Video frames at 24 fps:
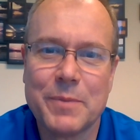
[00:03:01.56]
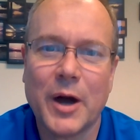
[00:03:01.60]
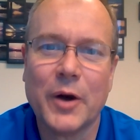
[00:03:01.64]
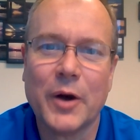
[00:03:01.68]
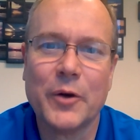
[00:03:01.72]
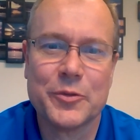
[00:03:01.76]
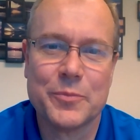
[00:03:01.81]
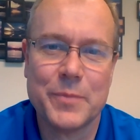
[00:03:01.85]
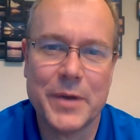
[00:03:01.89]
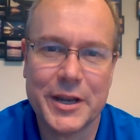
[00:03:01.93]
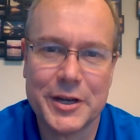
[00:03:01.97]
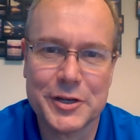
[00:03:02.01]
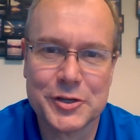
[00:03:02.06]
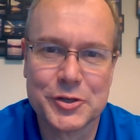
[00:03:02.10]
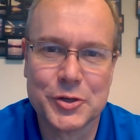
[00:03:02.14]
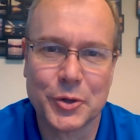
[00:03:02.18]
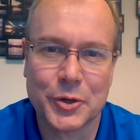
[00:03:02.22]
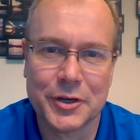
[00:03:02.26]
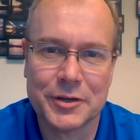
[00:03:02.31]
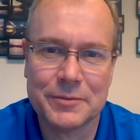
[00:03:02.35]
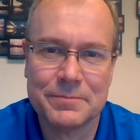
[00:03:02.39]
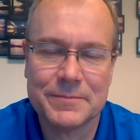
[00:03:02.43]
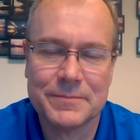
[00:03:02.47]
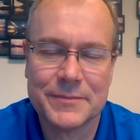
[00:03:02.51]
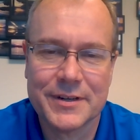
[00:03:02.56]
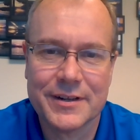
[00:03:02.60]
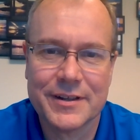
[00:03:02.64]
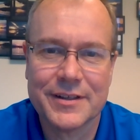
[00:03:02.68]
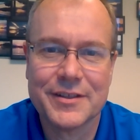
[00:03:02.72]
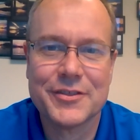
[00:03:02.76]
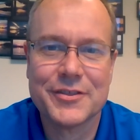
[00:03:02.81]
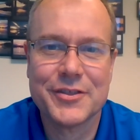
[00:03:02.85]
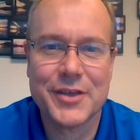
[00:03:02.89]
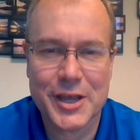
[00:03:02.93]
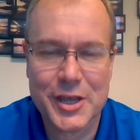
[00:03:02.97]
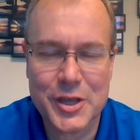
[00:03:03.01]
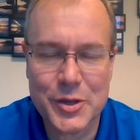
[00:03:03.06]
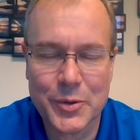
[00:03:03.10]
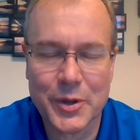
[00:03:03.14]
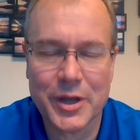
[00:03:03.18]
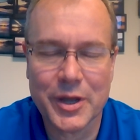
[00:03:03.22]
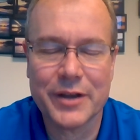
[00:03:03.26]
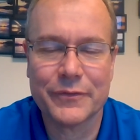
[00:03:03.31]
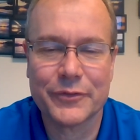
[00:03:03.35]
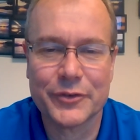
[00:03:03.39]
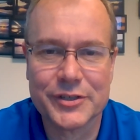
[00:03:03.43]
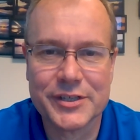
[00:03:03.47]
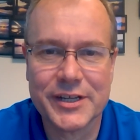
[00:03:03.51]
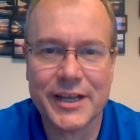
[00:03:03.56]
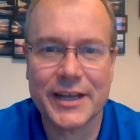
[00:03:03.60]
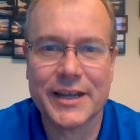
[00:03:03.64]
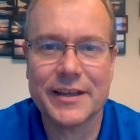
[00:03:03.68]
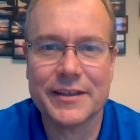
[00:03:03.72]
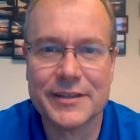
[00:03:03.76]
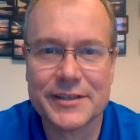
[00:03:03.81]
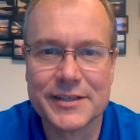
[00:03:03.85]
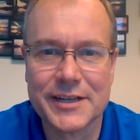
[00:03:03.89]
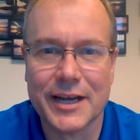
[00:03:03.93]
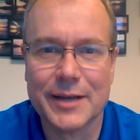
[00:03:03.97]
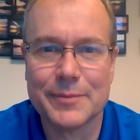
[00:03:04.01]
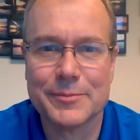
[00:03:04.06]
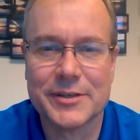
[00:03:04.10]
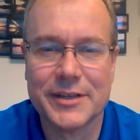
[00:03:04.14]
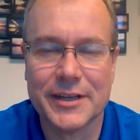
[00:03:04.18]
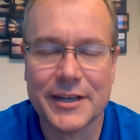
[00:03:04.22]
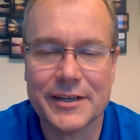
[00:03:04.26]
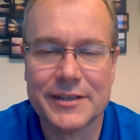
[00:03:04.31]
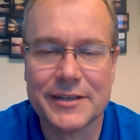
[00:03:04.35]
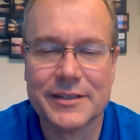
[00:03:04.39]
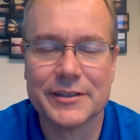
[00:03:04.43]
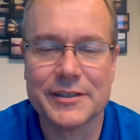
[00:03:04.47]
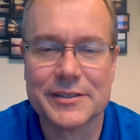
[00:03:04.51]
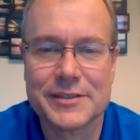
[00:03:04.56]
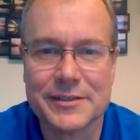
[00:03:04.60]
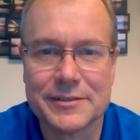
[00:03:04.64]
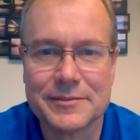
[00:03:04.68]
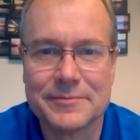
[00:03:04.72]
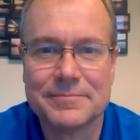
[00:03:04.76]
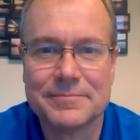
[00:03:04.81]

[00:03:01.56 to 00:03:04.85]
Powell with ManageCore. Thank you again for taking the time today to listen.